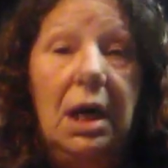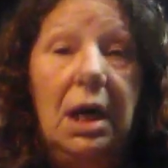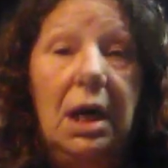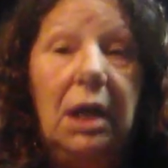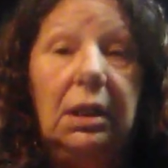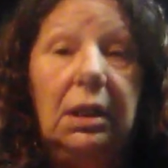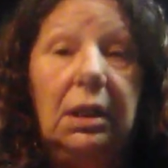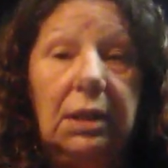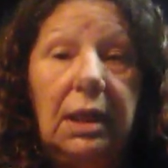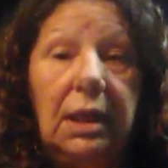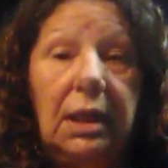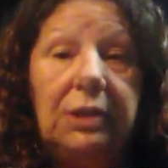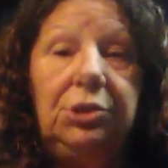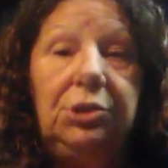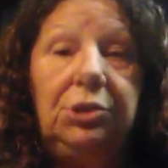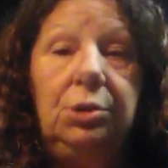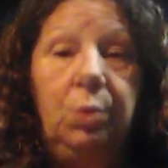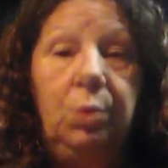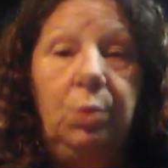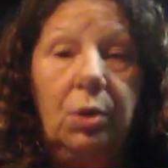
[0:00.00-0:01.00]
unless
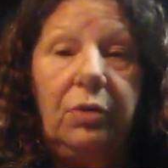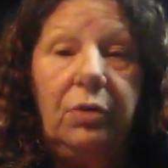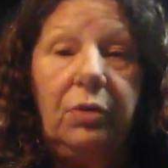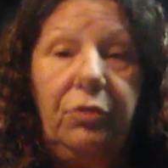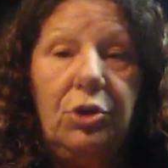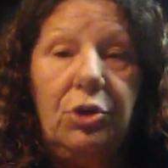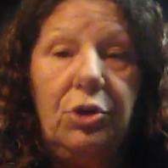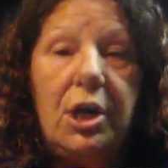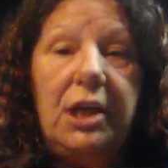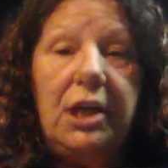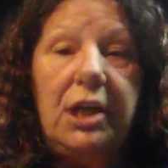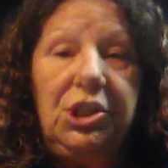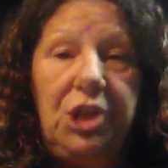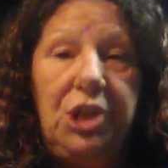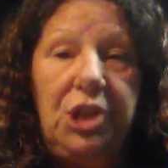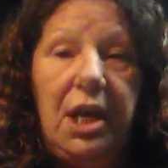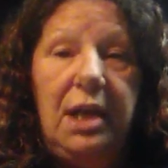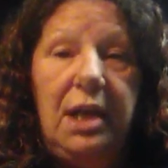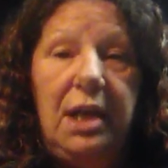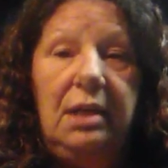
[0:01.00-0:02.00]
you worked for a
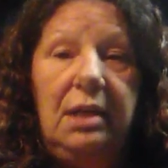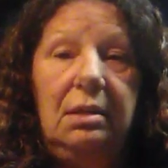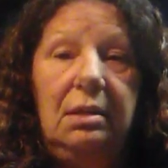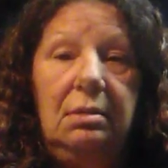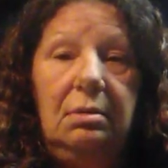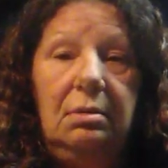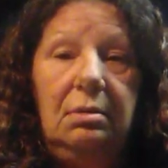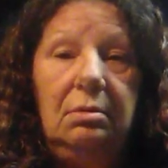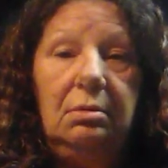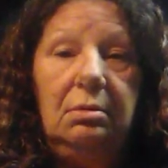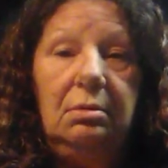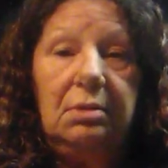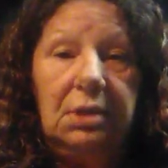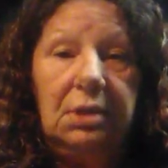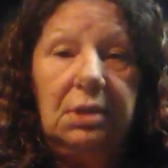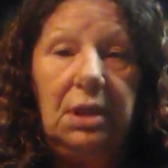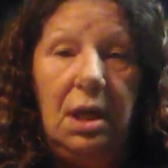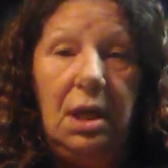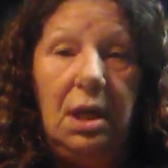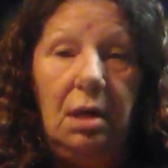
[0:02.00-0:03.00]
chain
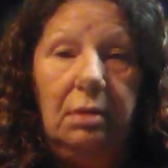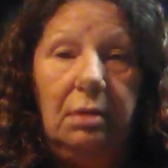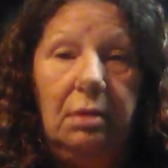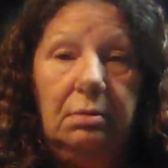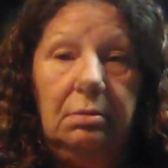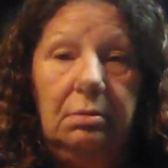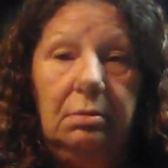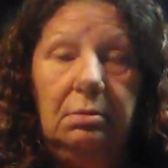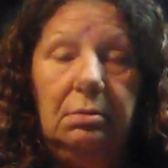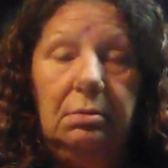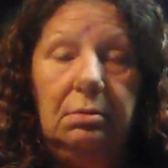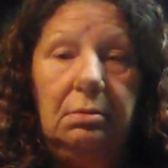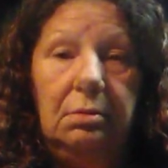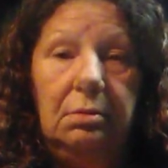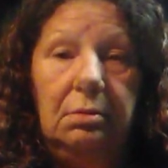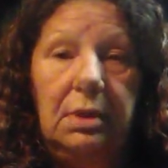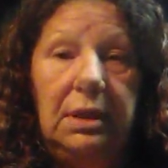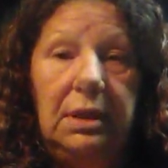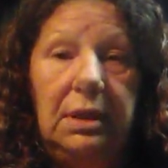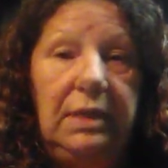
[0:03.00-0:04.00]
salon.
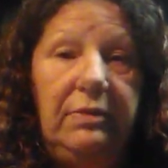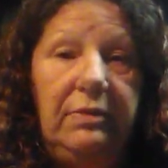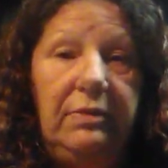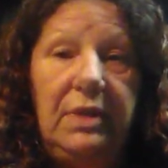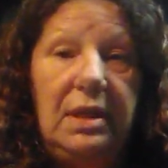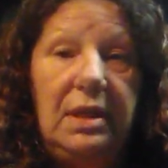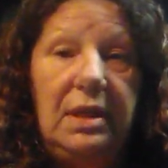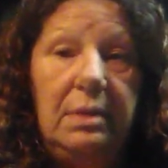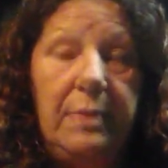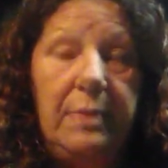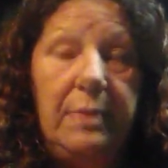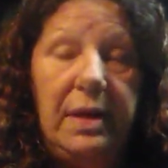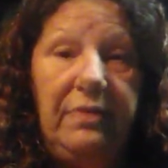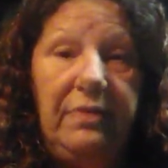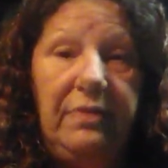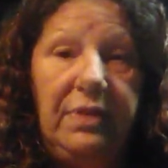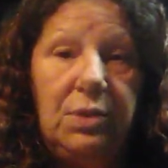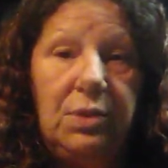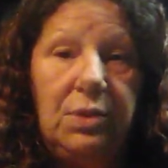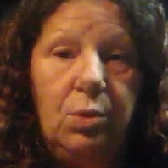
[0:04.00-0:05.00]
And even then, the
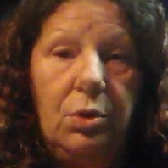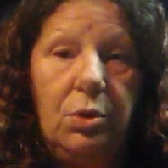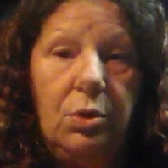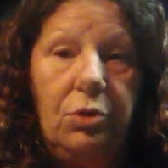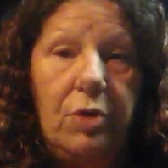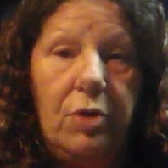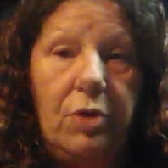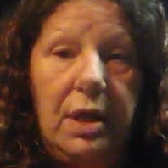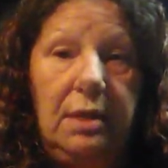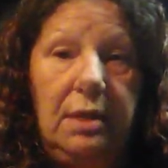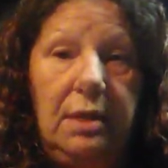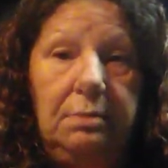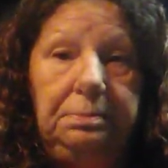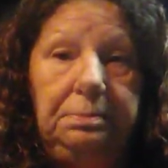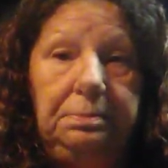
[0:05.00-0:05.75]
benefits weren't great.